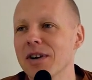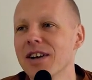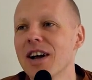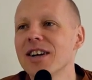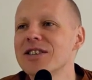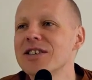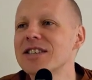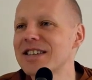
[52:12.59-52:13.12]

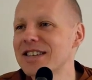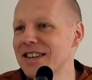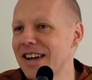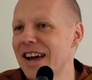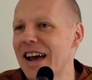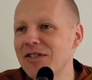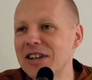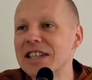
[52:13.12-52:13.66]
not just
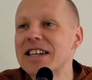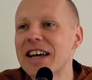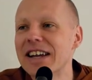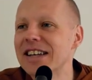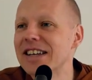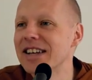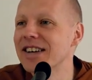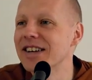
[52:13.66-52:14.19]
every
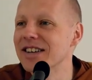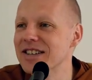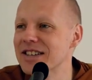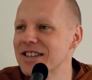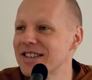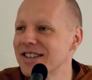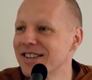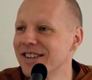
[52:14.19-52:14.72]
ten
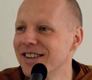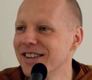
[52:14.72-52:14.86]
years.